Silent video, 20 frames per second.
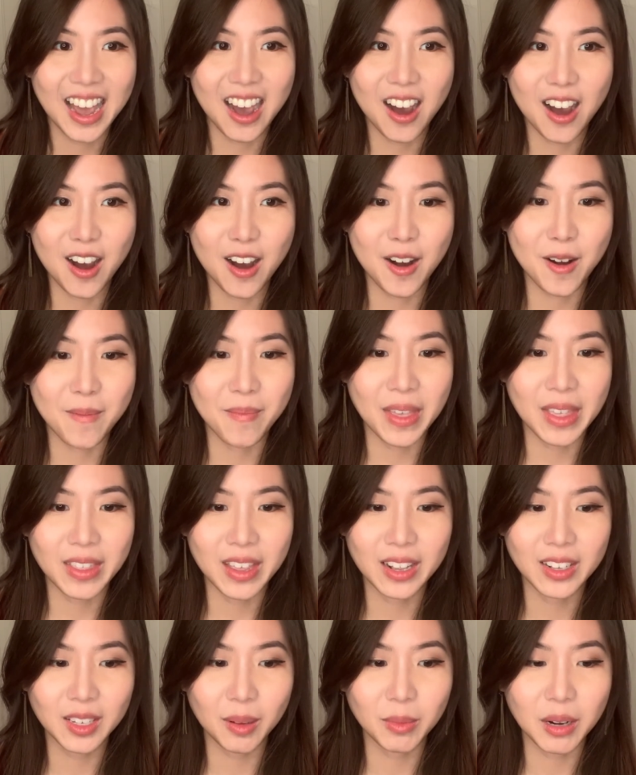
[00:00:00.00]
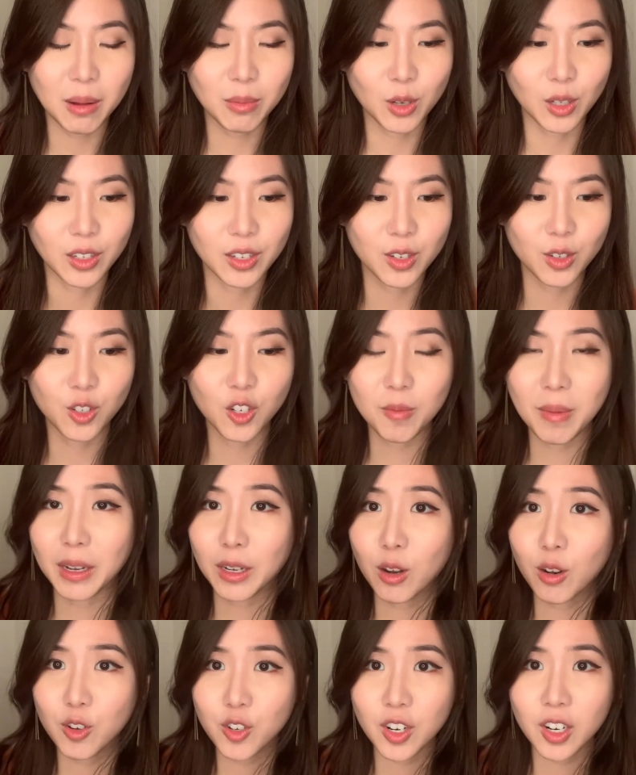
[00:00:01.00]
and then sometimes I'll listen to my
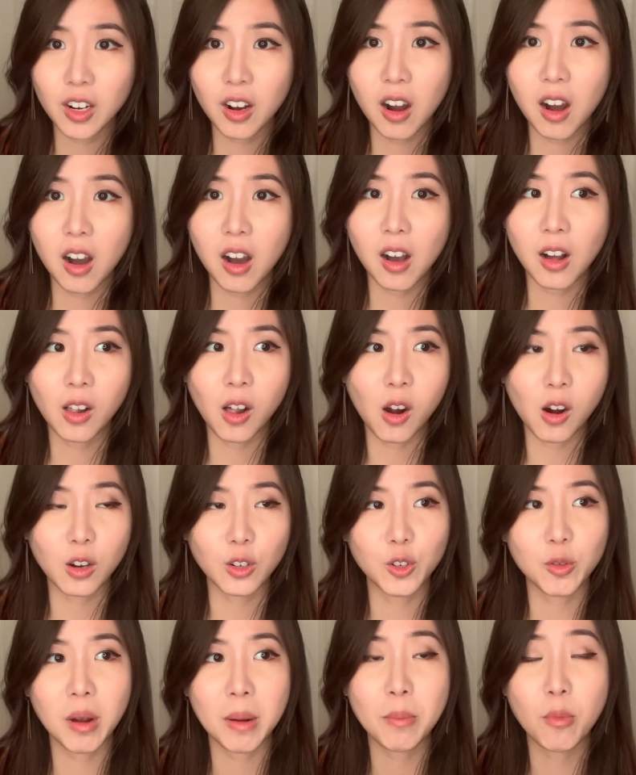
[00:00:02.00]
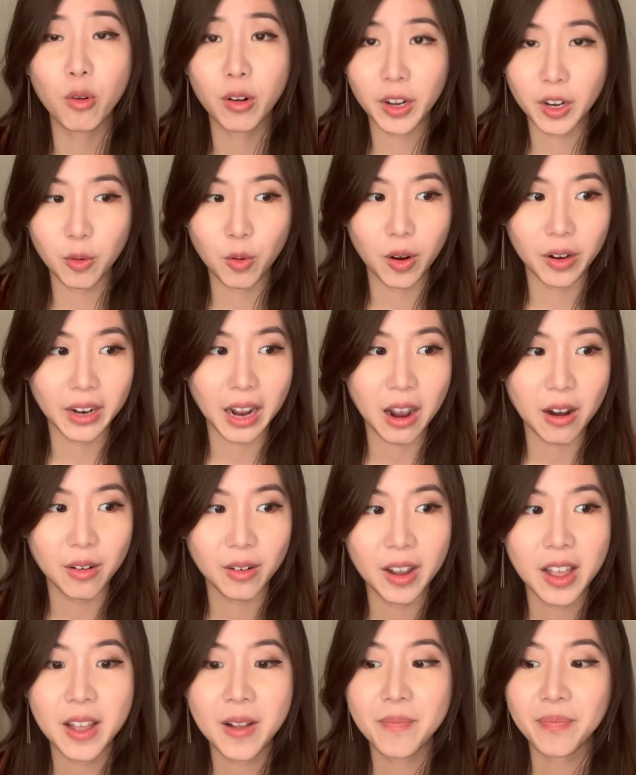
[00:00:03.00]
coaching call or I'll do my morning
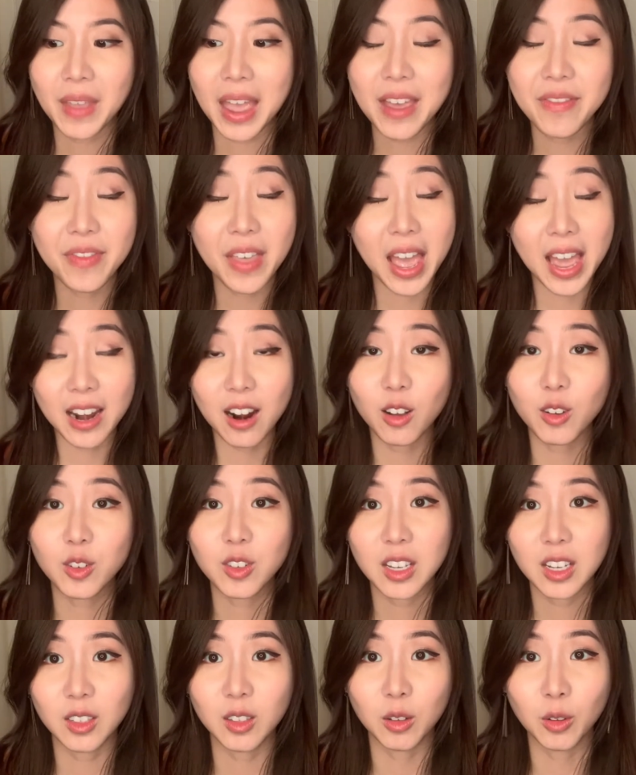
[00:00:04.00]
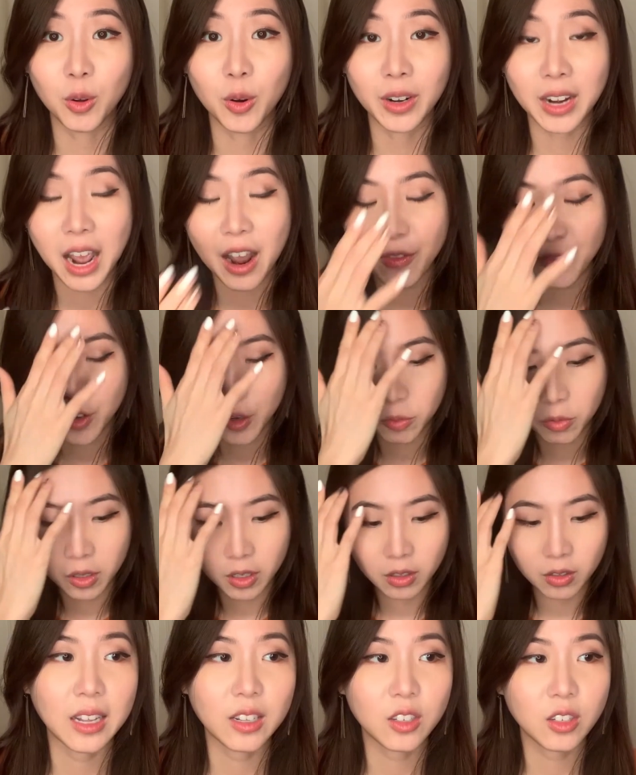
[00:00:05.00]
workout, and then I'll seek the Lord
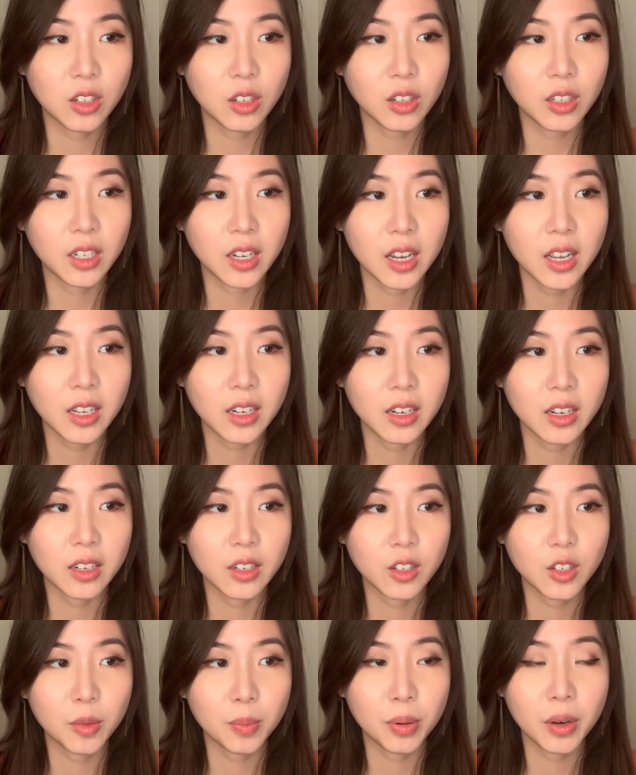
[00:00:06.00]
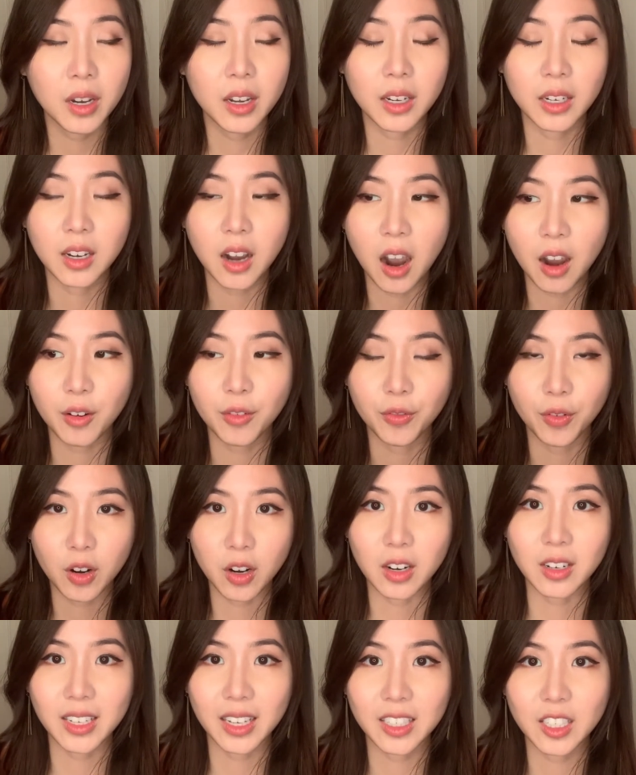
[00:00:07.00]
afterward. It's still good to put God
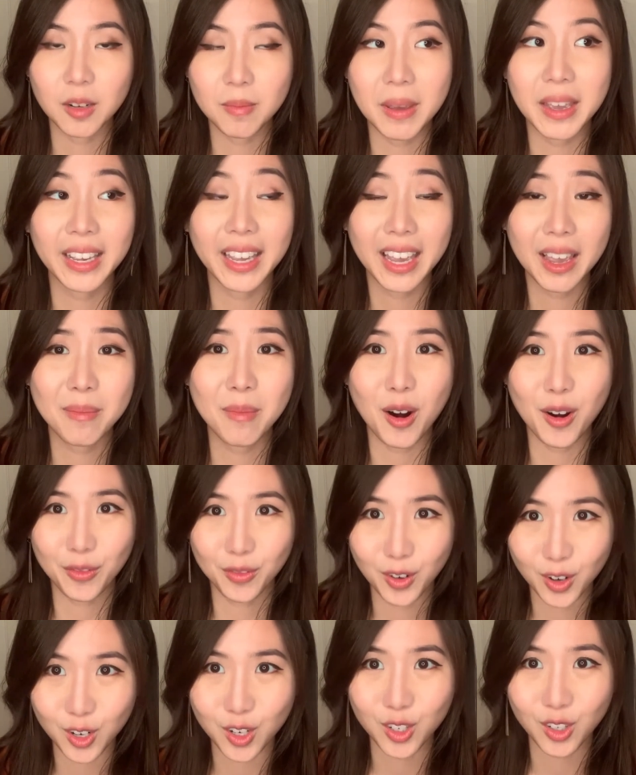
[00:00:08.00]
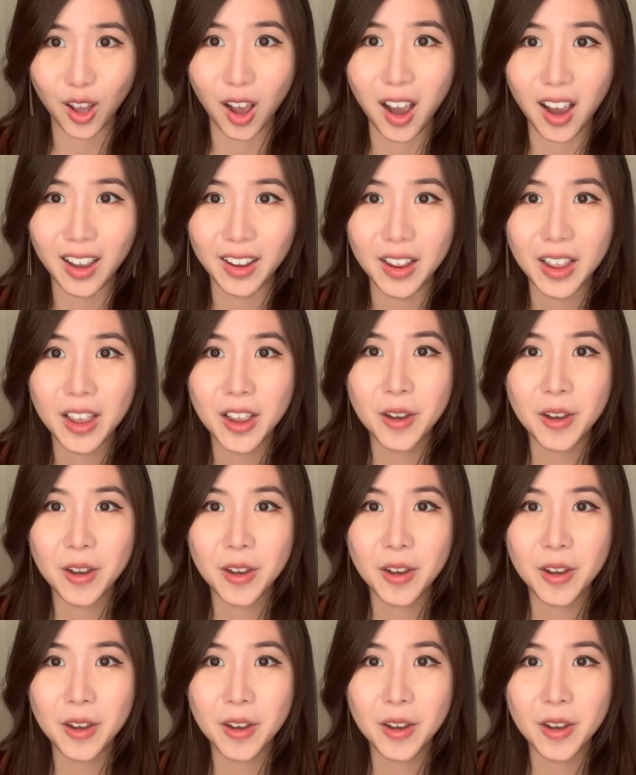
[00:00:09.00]
first, like to make him our first thought,